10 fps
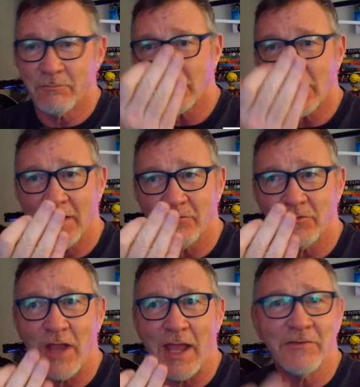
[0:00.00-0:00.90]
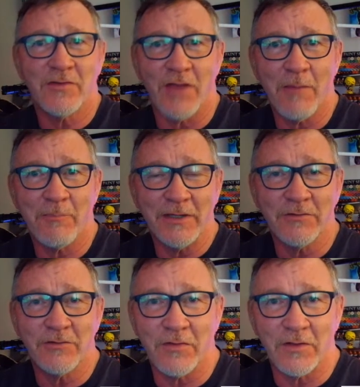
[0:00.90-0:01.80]
kind of shines up
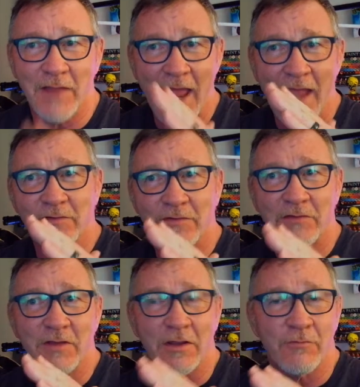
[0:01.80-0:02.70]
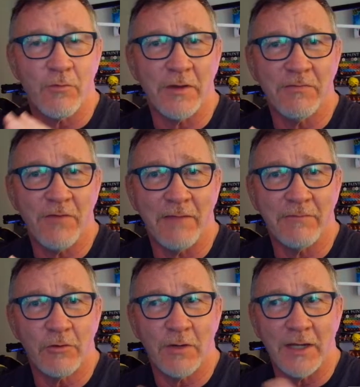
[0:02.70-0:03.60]
into the glass that's at a 45
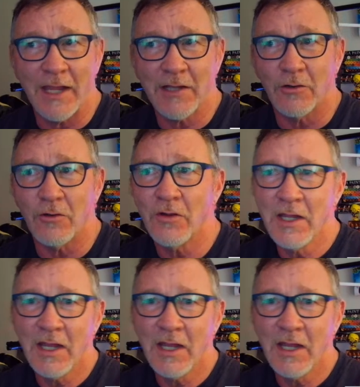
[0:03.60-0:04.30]
degree angle,